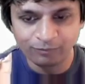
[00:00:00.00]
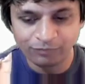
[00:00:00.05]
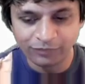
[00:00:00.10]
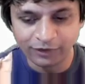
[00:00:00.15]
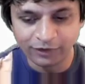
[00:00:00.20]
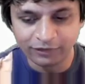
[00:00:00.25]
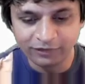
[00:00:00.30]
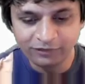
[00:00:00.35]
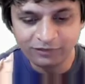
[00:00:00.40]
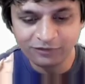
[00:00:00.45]

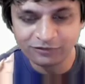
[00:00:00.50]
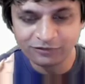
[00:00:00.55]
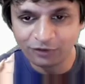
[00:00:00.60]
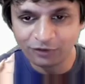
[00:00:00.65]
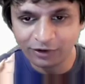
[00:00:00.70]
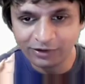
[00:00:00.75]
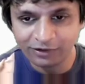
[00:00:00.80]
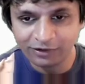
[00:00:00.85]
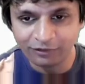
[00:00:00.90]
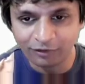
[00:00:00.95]
Now this is
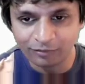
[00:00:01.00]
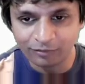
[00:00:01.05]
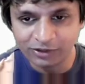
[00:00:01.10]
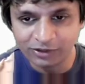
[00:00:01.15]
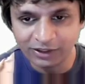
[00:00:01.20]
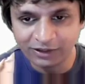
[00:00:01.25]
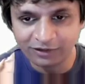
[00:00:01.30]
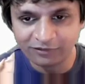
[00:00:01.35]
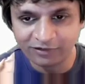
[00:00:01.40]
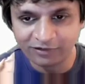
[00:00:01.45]
not an
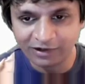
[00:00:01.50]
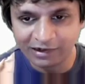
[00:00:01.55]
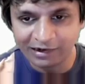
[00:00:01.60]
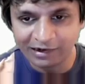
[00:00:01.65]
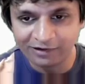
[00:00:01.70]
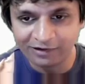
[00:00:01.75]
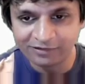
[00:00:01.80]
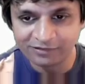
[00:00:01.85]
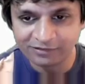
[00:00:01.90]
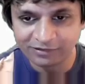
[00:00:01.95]
object, it's a
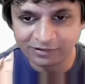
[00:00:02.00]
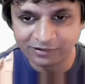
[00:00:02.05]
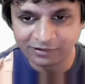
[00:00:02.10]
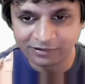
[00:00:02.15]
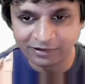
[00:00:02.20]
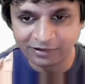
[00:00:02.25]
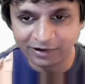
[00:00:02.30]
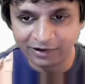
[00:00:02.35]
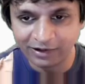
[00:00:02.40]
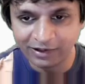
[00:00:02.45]
class
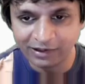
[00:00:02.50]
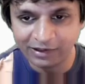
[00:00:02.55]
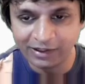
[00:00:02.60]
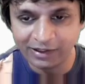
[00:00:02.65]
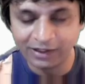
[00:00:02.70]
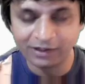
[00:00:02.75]
directly,